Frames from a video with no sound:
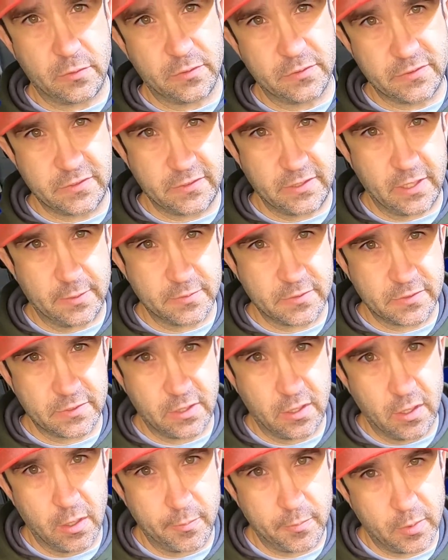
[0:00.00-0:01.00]
real steps
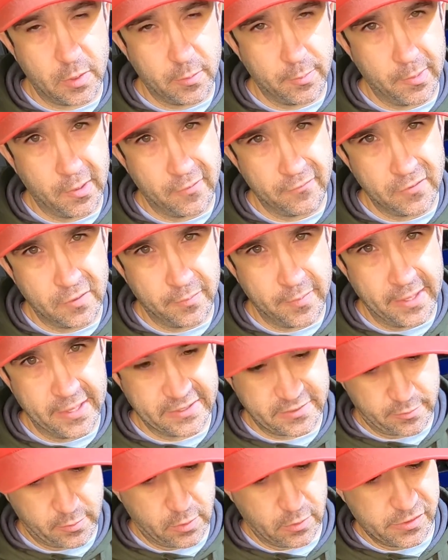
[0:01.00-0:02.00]
up above the
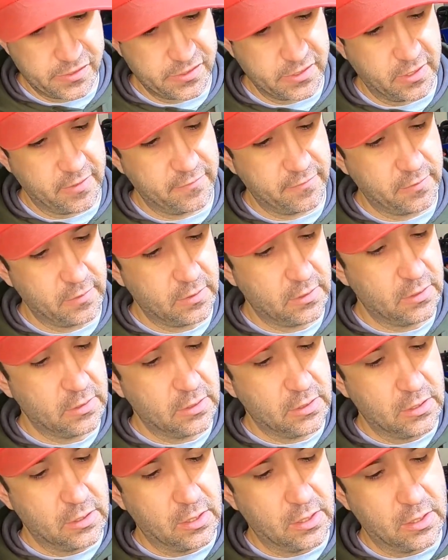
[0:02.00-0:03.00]
Bass Pro stuff.
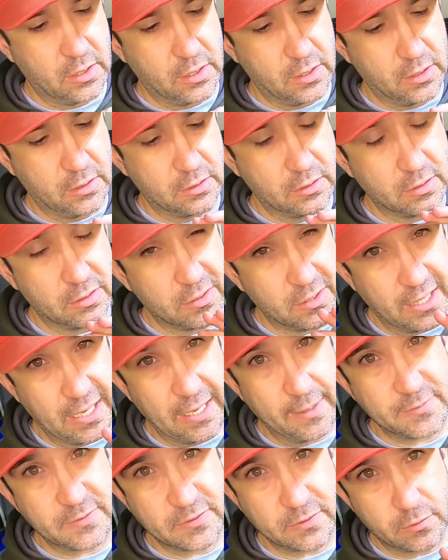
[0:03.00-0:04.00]

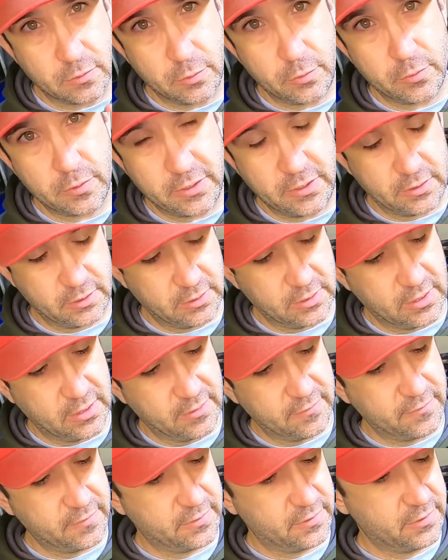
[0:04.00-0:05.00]
Absolutely
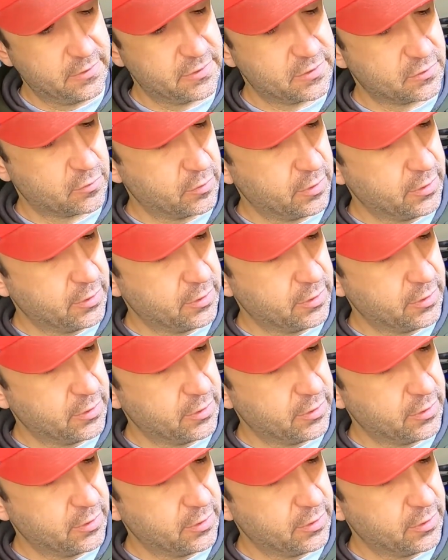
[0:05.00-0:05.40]
love this